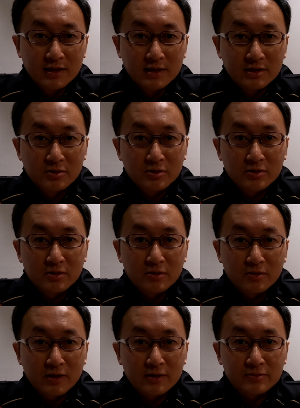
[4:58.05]
It's good to
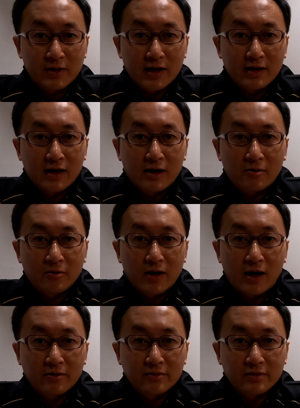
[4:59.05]
know that right
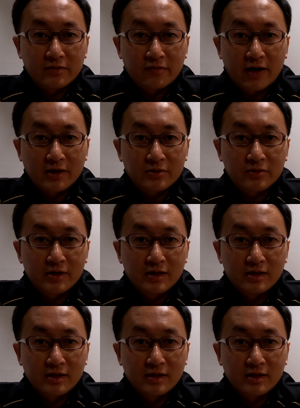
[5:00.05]
now, out of the factory,